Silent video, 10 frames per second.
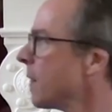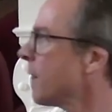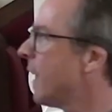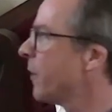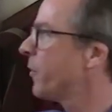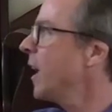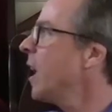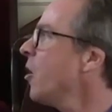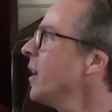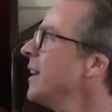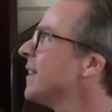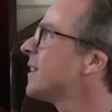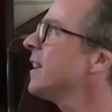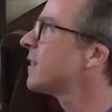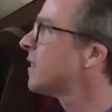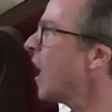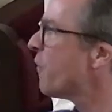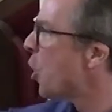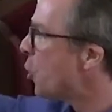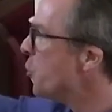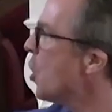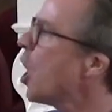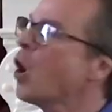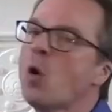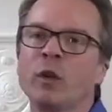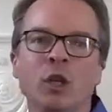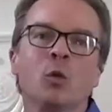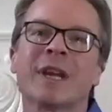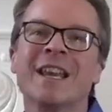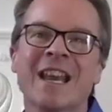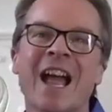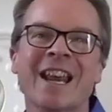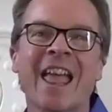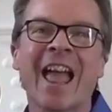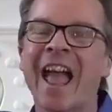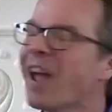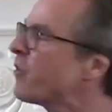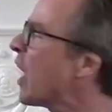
that if there is this love, no, you cannot have